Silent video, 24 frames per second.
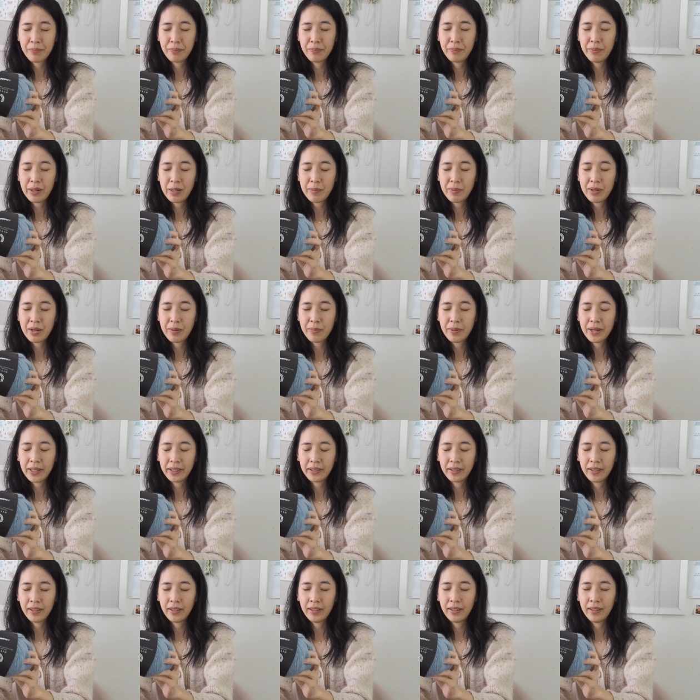Baby
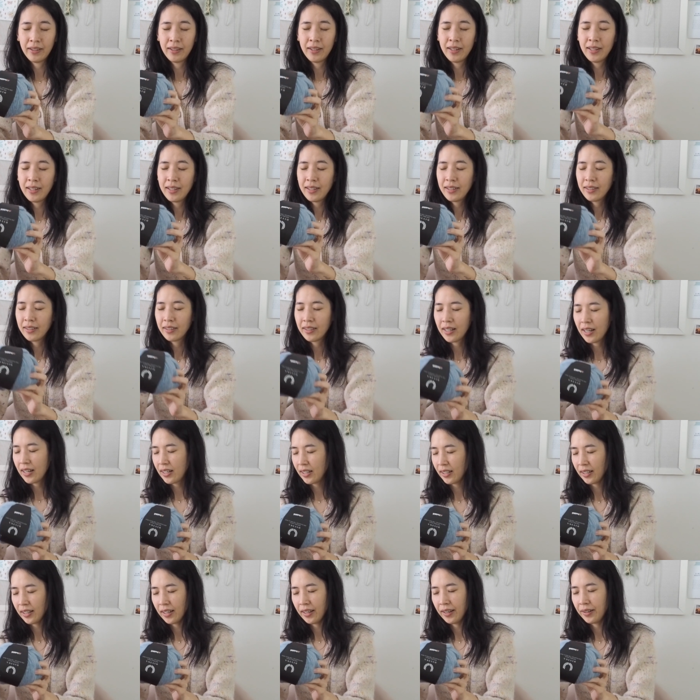alpaca,
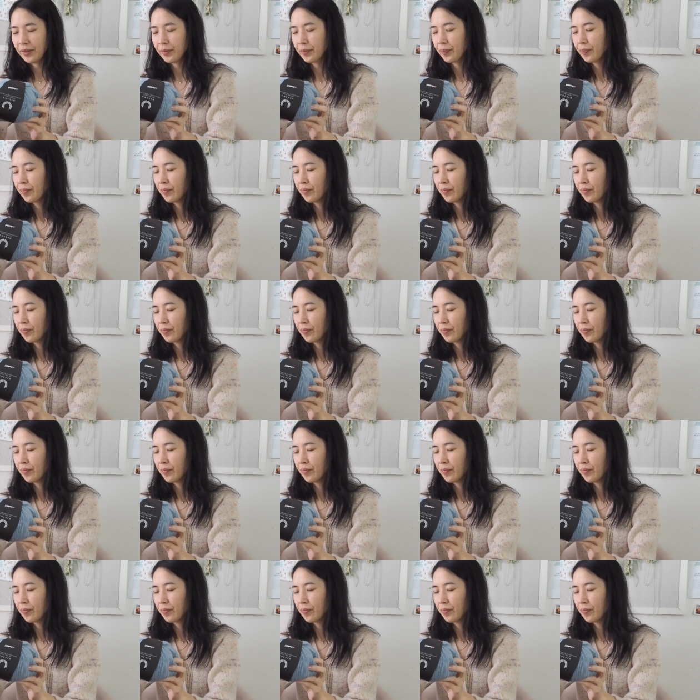getting it.